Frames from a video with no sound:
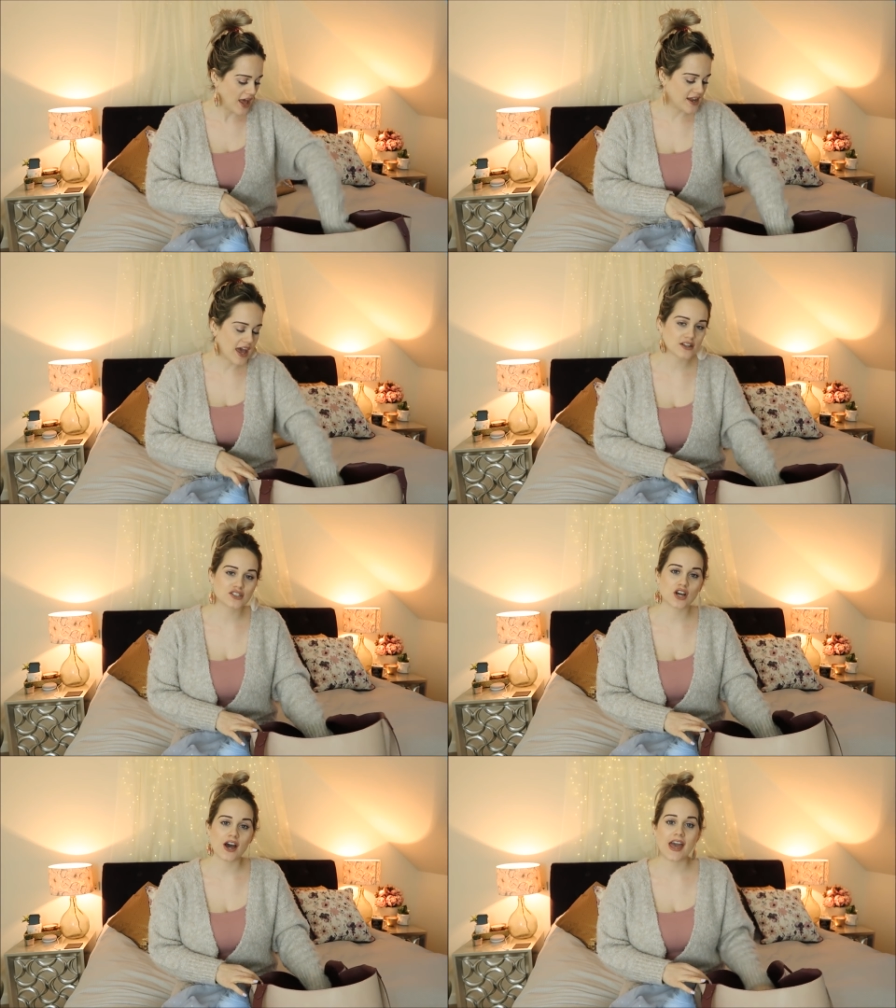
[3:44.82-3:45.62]

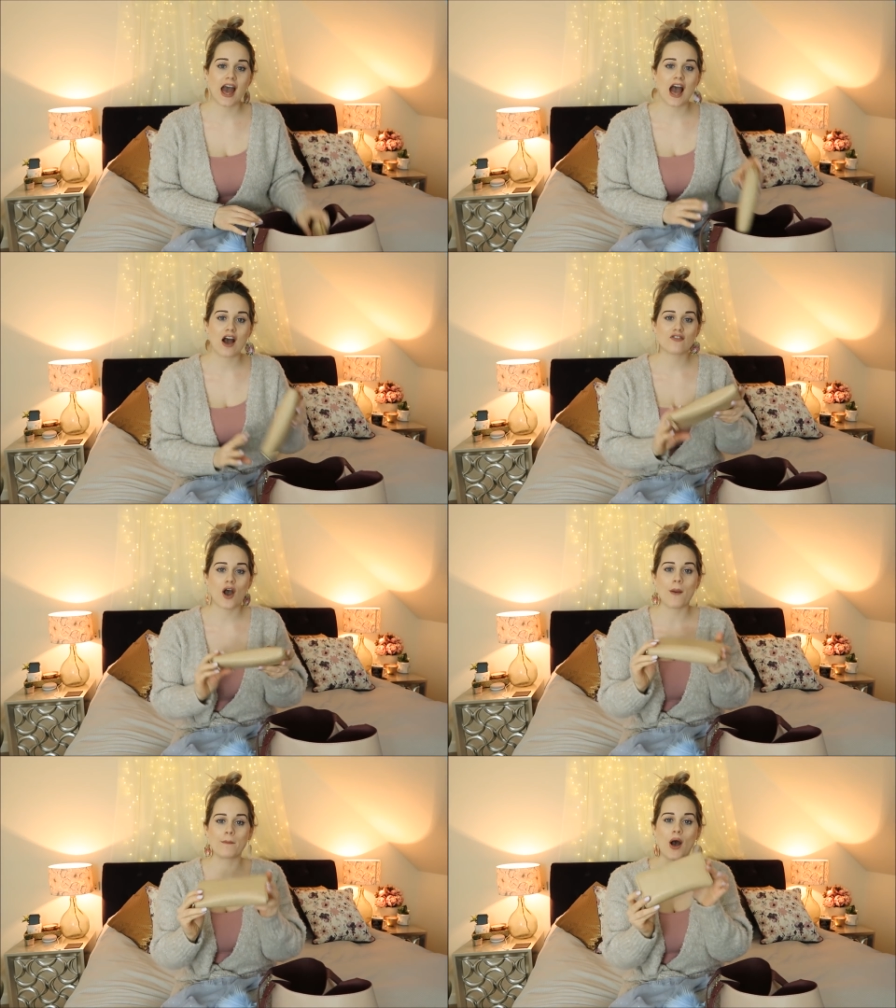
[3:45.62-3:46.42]
Next I have
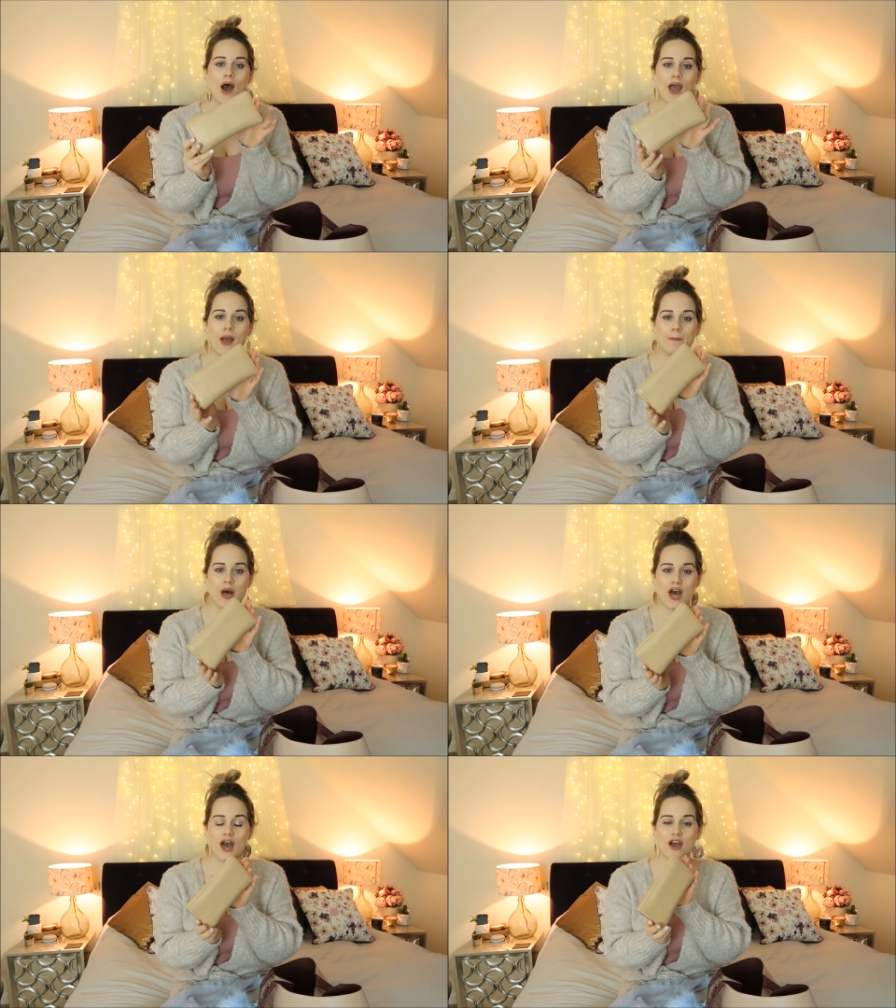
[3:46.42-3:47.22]
my
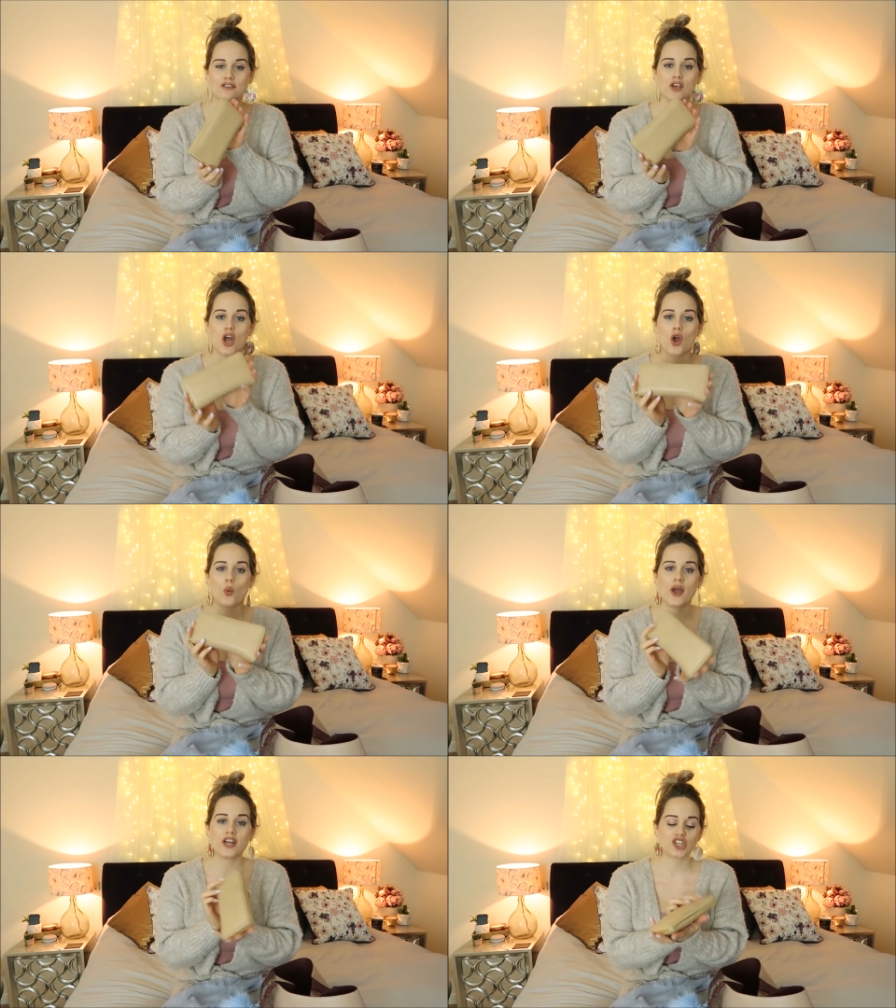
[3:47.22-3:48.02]
purse,
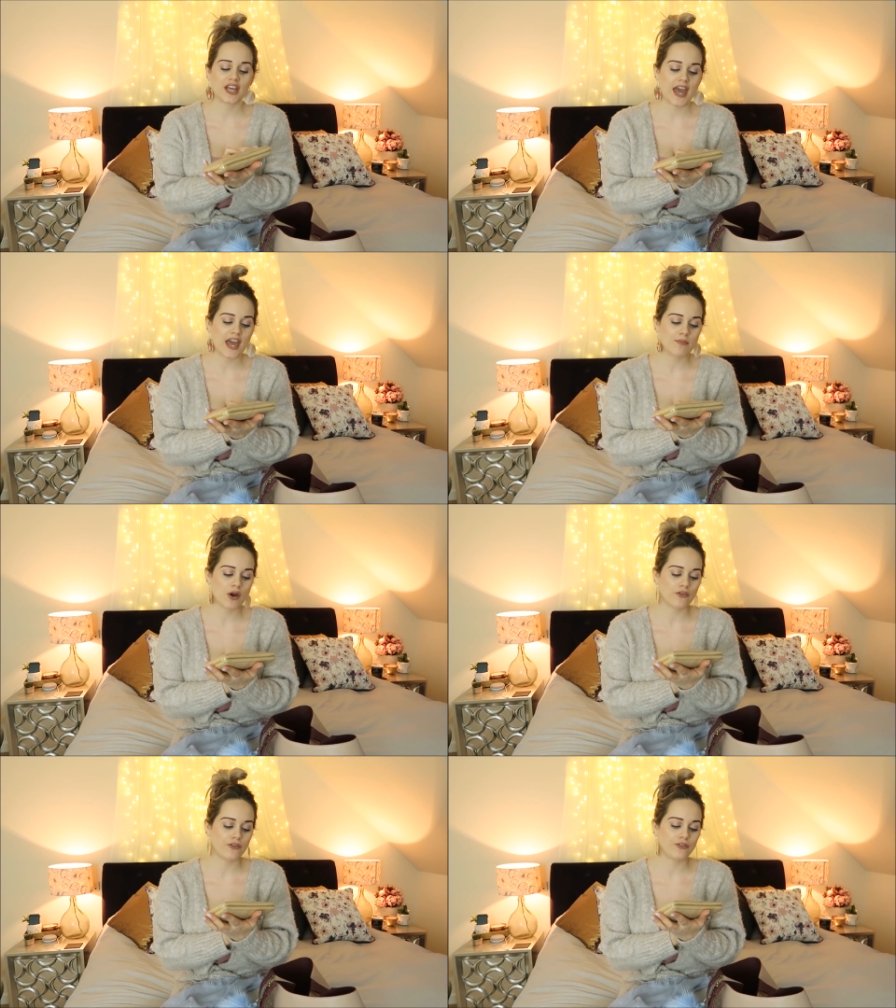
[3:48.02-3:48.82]
which
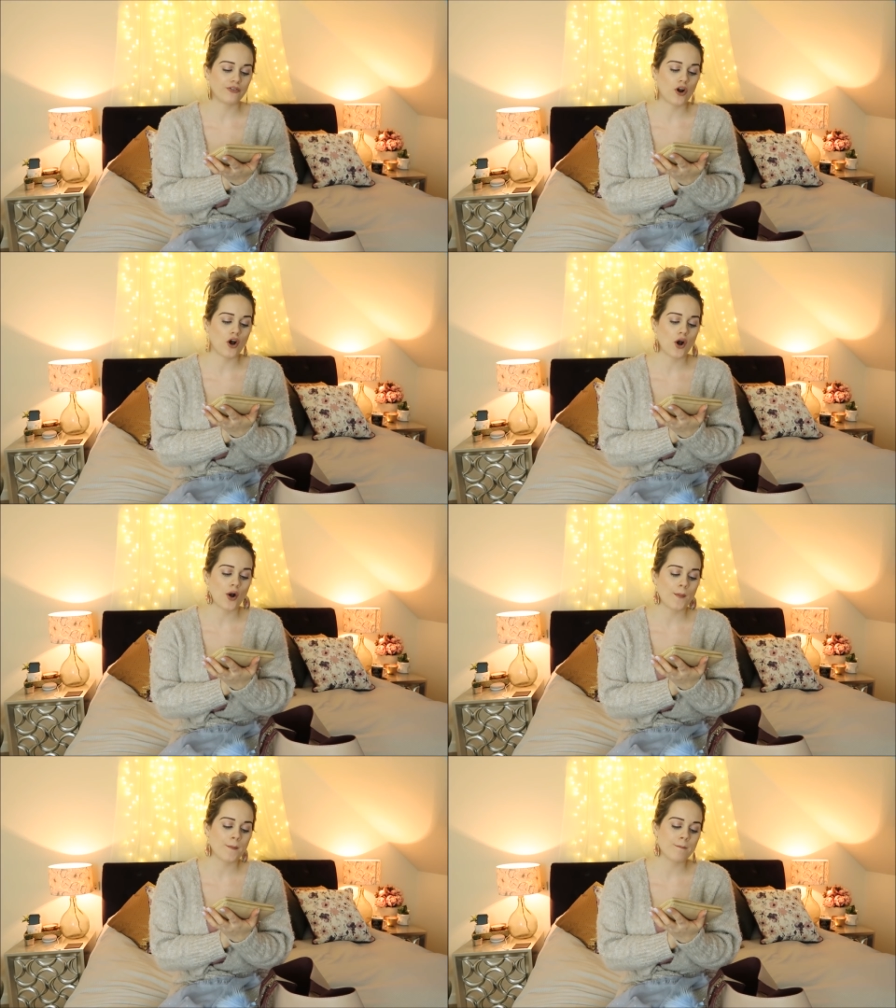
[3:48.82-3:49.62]
came
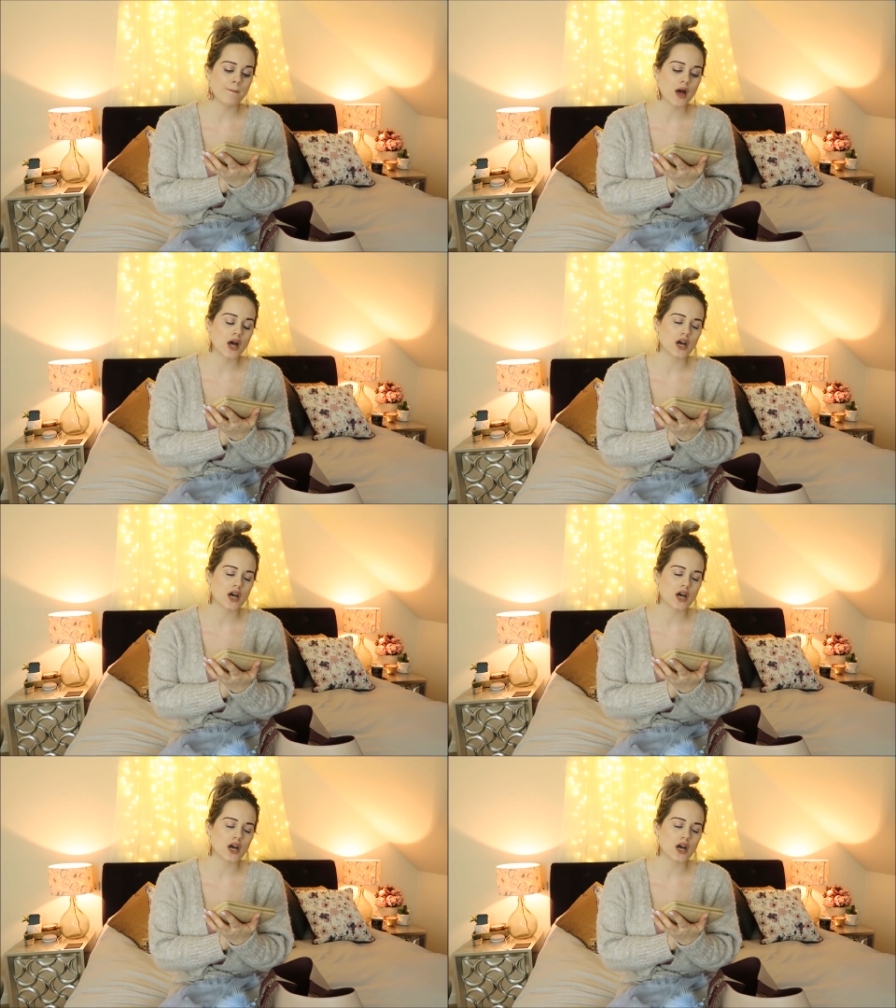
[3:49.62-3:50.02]
from